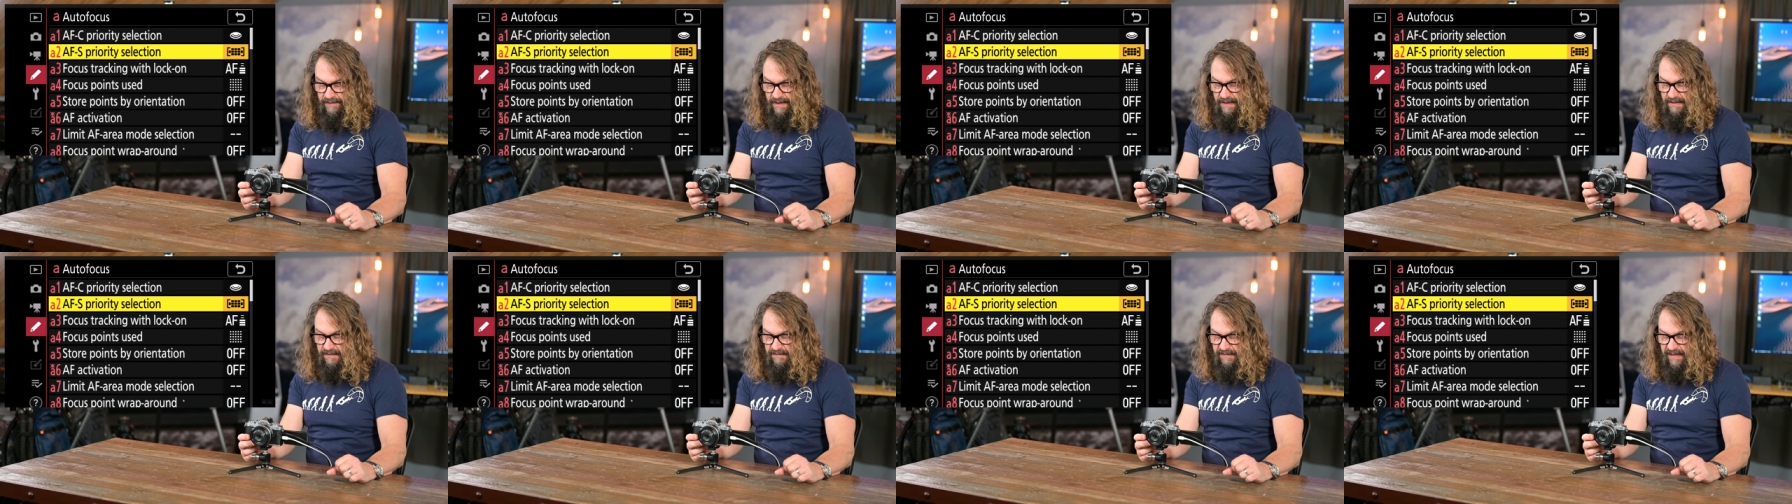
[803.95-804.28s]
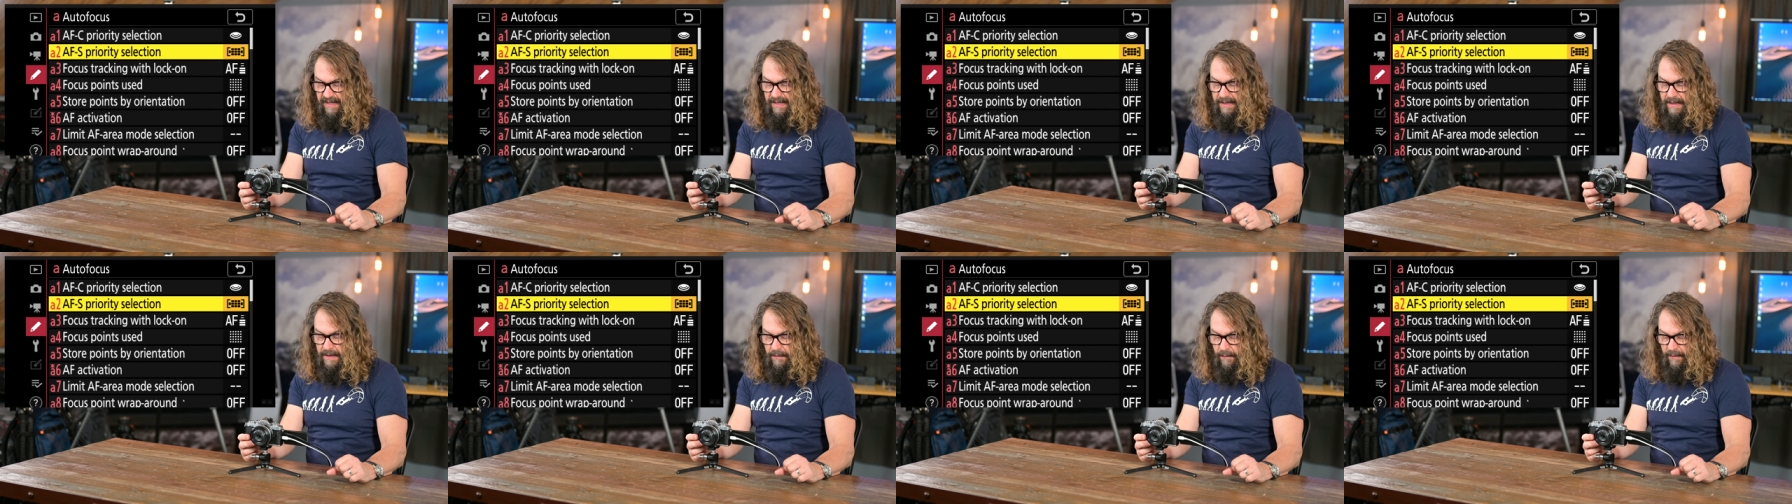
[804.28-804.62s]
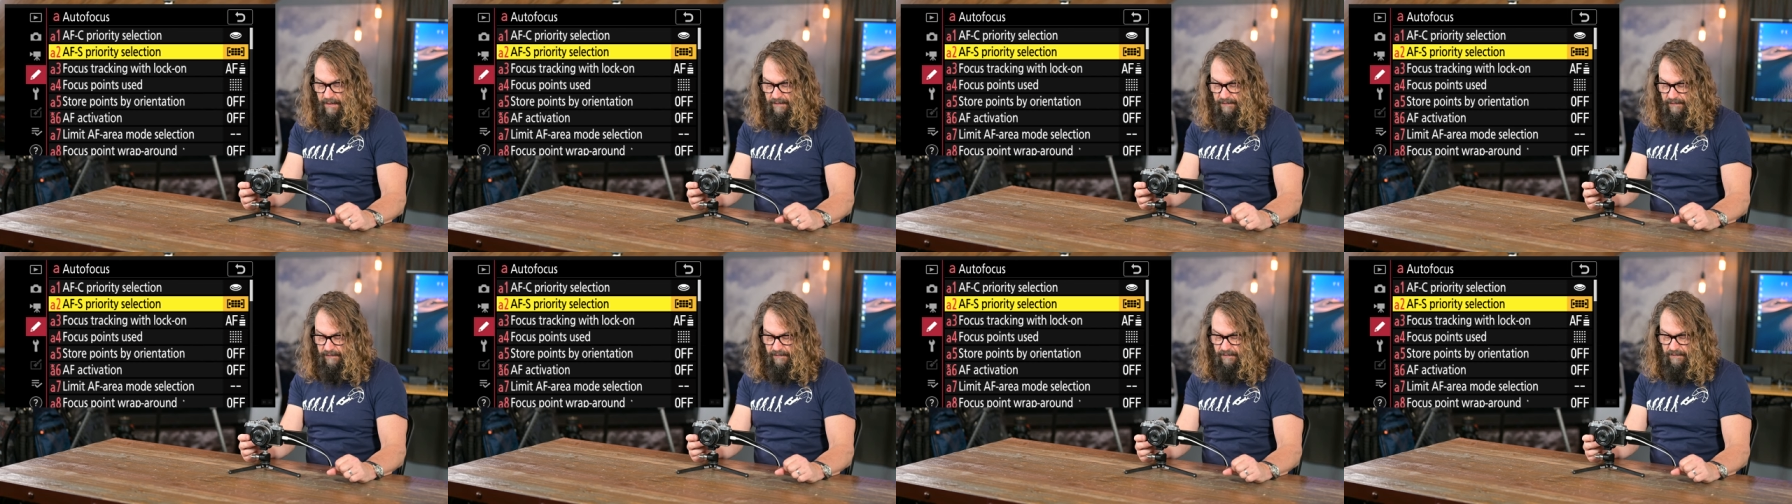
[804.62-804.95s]

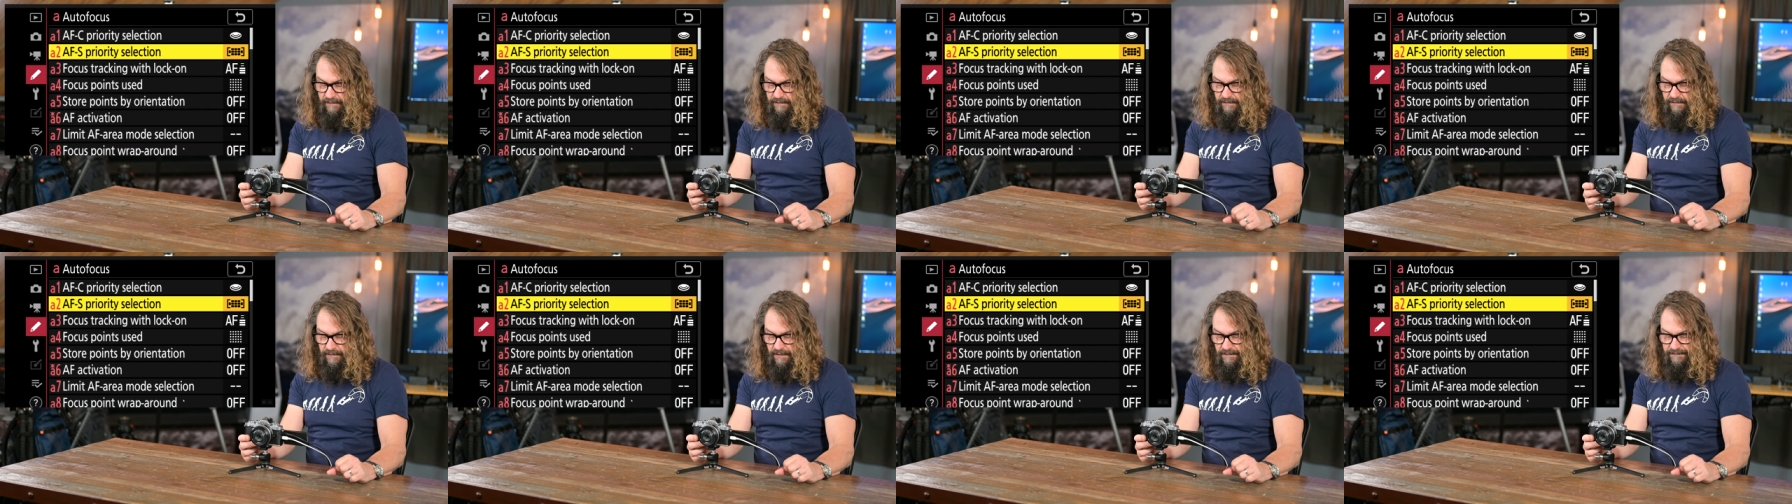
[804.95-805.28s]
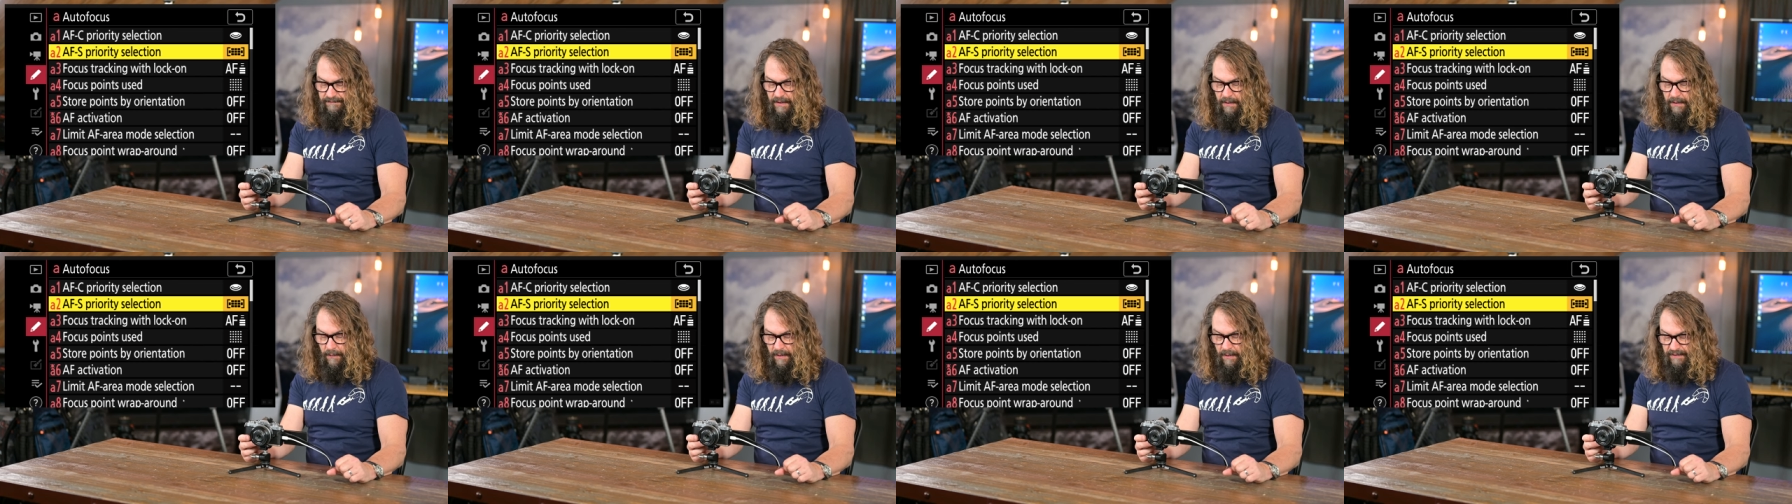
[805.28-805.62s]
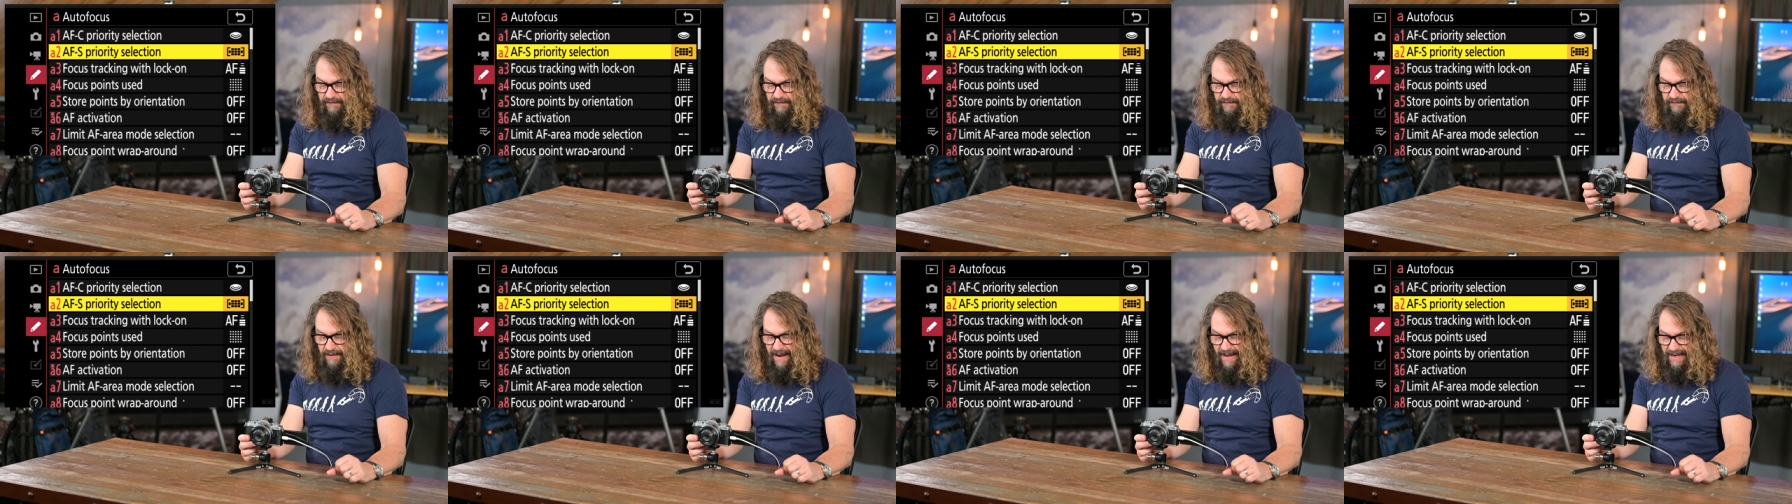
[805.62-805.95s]
continuous servo, where
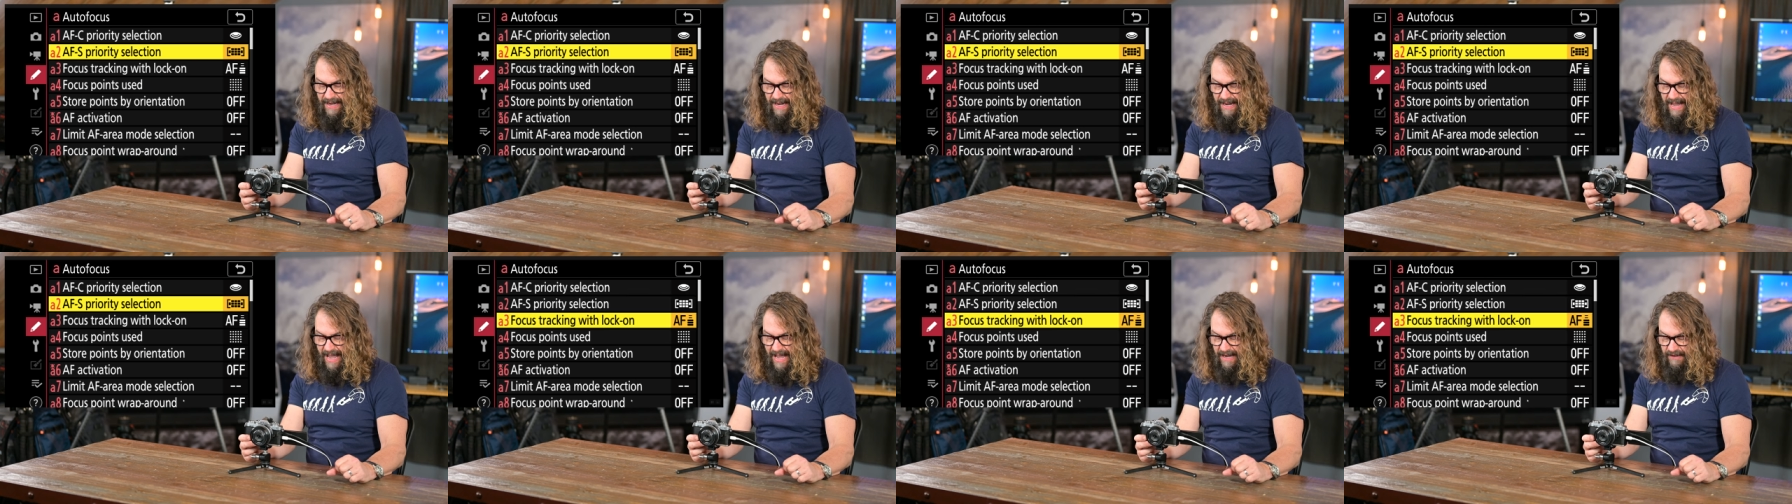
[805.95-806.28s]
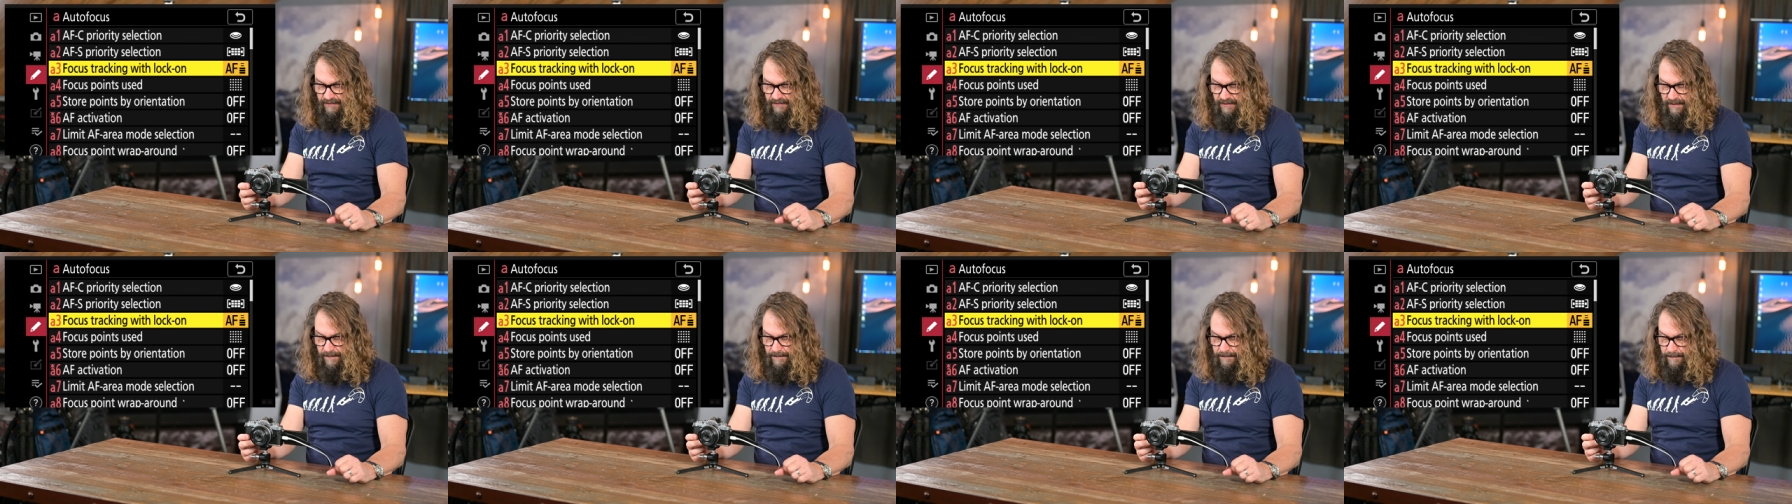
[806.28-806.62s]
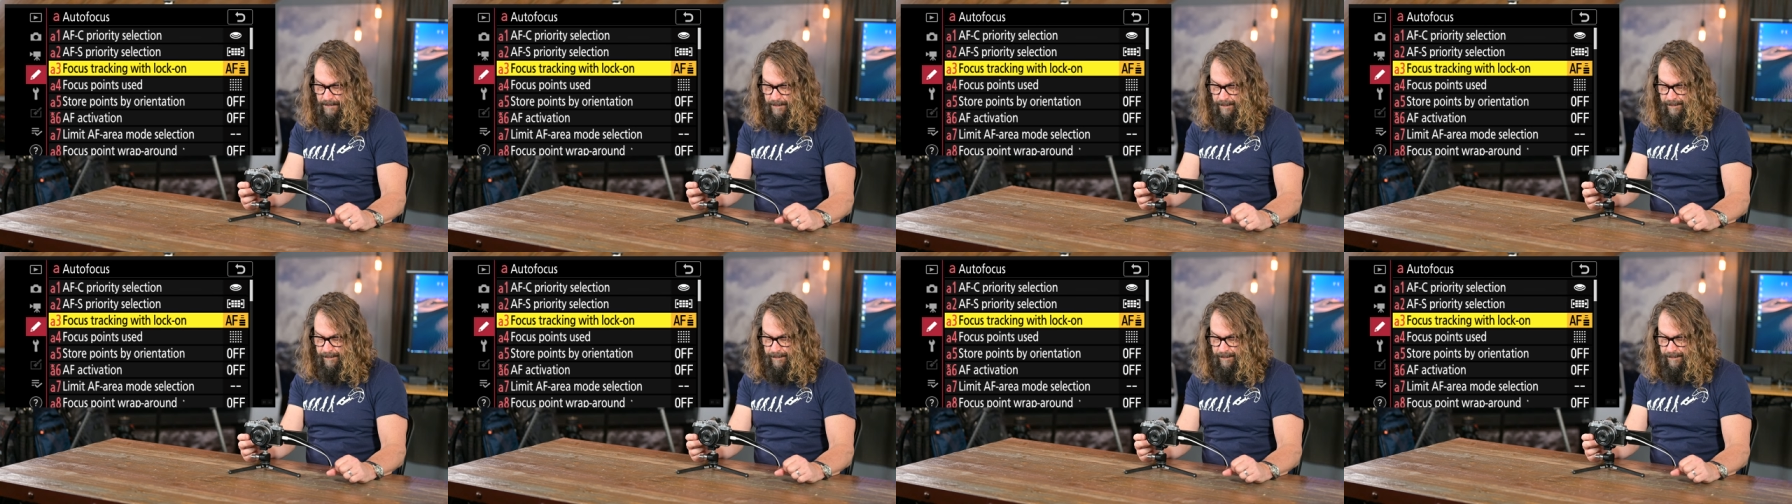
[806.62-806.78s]
it's tracking action.